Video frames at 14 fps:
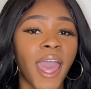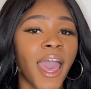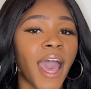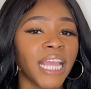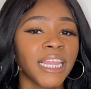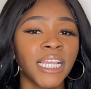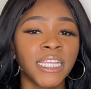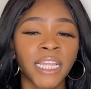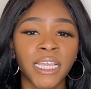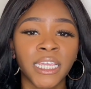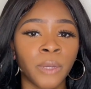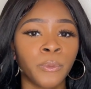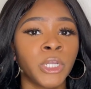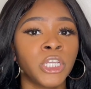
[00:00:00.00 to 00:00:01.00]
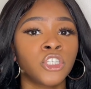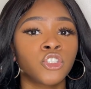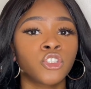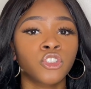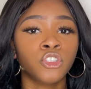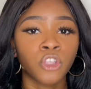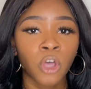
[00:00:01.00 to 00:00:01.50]
I think that camera is
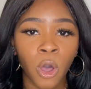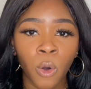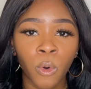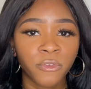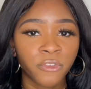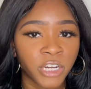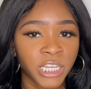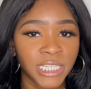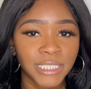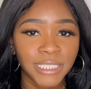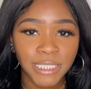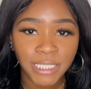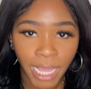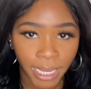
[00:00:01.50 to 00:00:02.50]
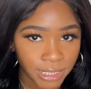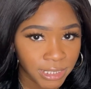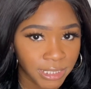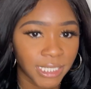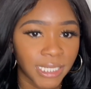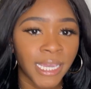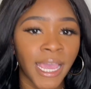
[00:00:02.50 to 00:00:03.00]
so freaking
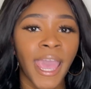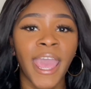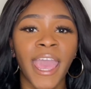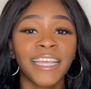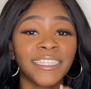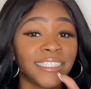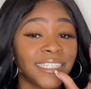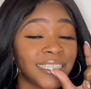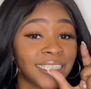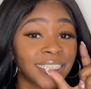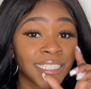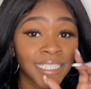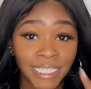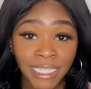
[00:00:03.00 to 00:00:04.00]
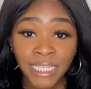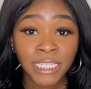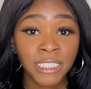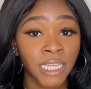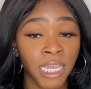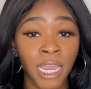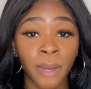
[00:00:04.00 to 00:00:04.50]
sexy. It's the
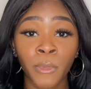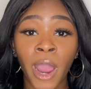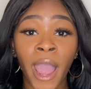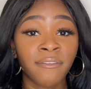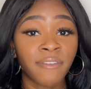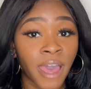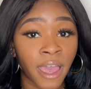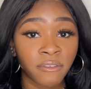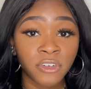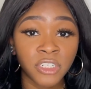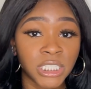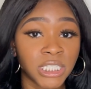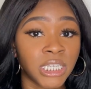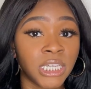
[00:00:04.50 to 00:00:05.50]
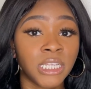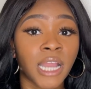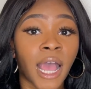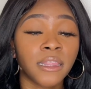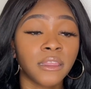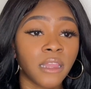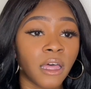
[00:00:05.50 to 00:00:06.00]
sleekest camera I've ever seen.
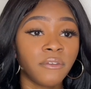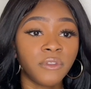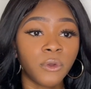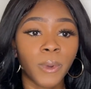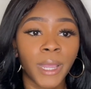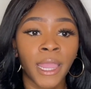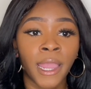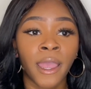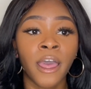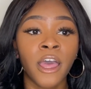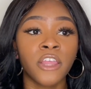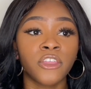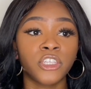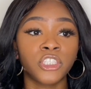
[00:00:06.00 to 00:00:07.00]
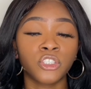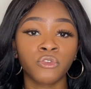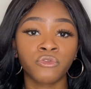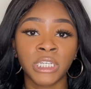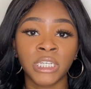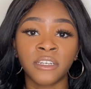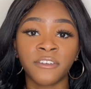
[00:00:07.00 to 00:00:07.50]
I love the way the
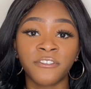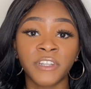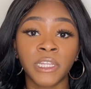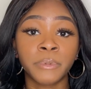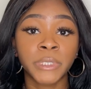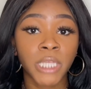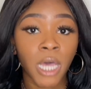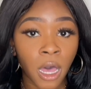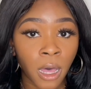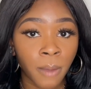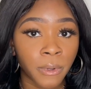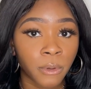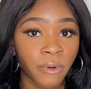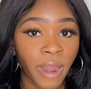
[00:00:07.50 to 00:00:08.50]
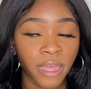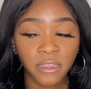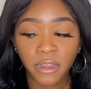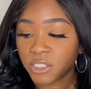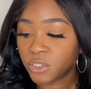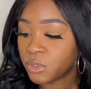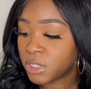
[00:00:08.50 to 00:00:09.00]
screen flips up, or rather,
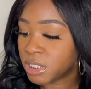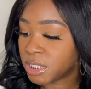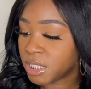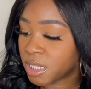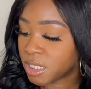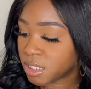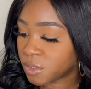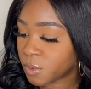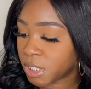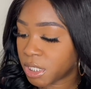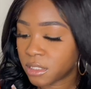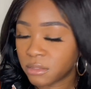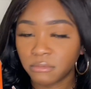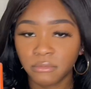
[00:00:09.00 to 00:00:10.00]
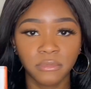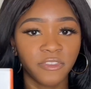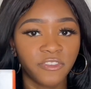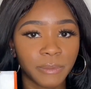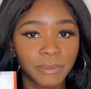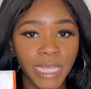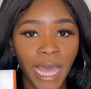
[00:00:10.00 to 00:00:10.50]
as you can see, this one, it
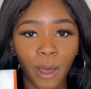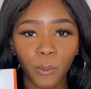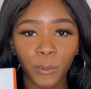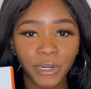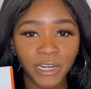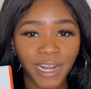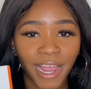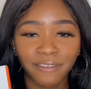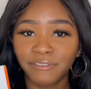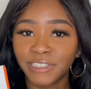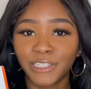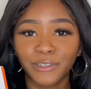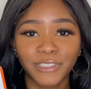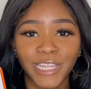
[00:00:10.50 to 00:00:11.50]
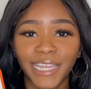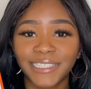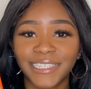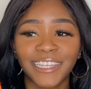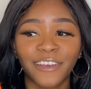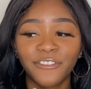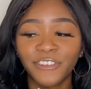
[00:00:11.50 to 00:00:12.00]
flips outward. I really don't like
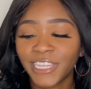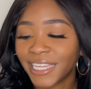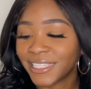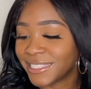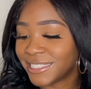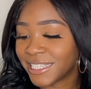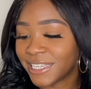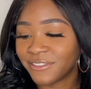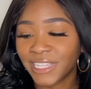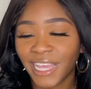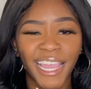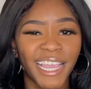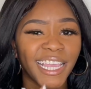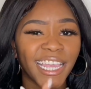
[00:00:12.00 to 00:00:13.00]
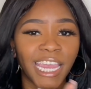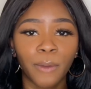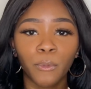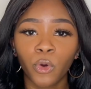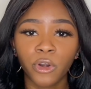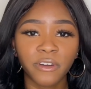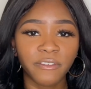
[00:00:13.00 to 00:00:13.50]
this. I feel like this gives like
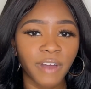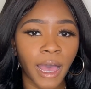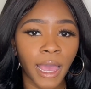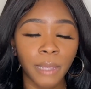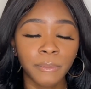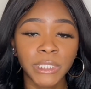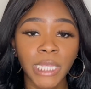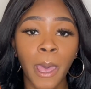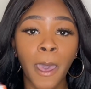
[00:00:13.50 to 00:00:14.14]
camcorder vibes,